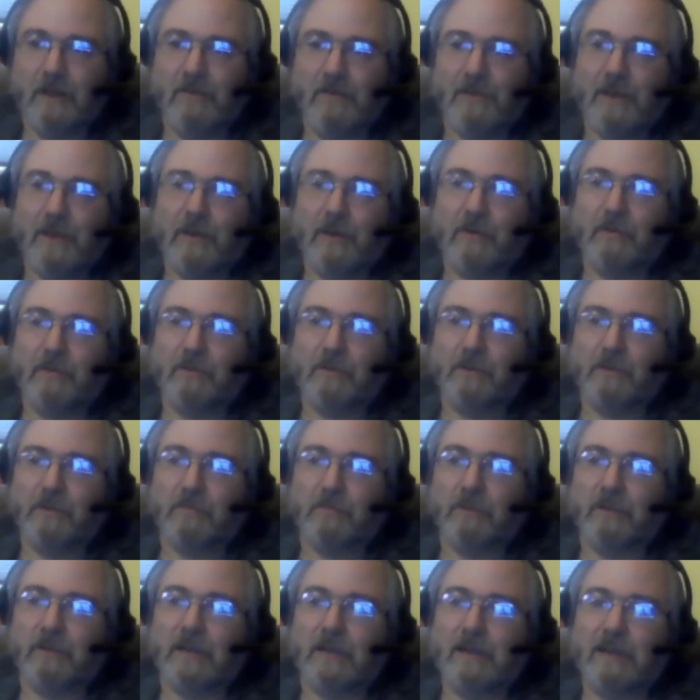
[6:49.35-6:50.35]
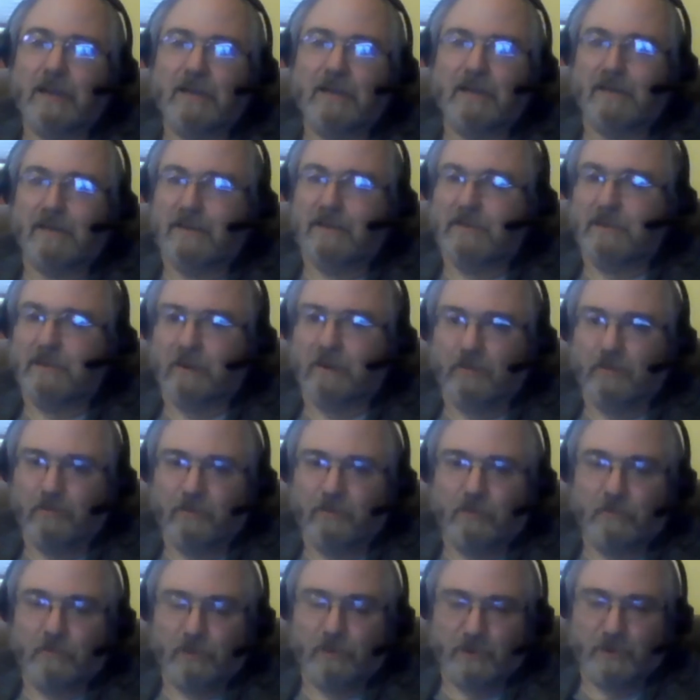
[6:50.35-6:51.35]
that the planet itself
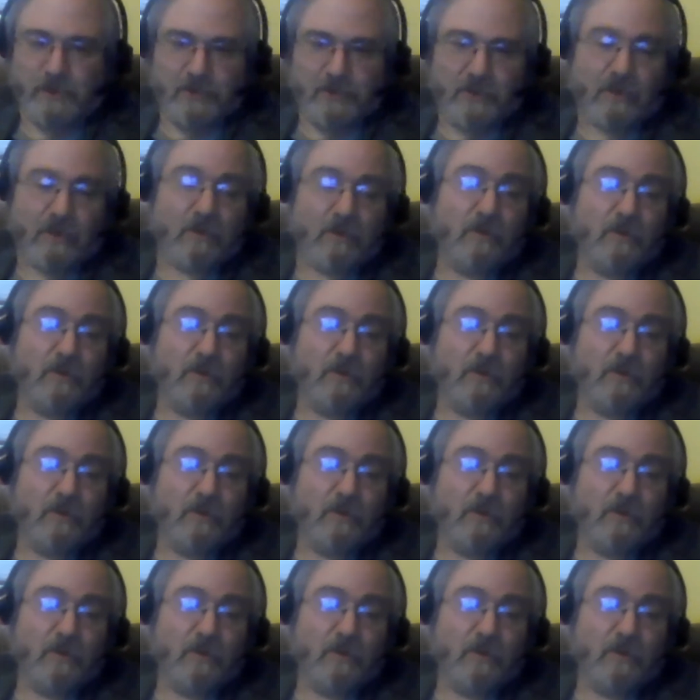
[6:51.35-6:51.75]
won't really start